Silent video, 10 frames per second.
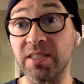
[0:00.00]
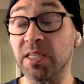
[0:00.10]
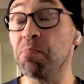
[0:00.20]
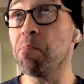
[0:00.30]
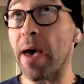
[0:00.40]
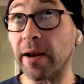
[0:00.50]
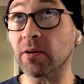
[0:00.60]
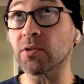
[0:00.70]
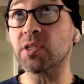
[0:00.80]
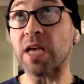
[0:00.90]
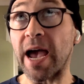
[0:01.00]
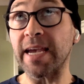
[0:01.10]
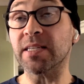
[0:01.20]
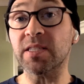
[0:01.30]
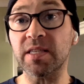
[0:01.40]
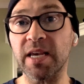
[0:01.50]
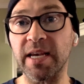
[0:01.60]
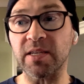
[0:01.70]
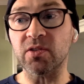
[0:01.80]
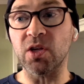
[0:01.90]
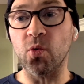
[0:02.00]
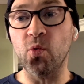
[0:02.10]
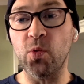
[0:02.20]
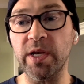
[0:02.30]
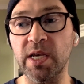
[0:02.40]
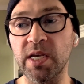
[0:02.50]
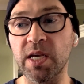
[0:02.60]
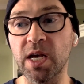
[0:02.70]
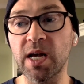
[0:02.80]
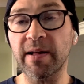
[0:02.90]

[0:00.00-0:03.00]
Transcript: these medical science things that we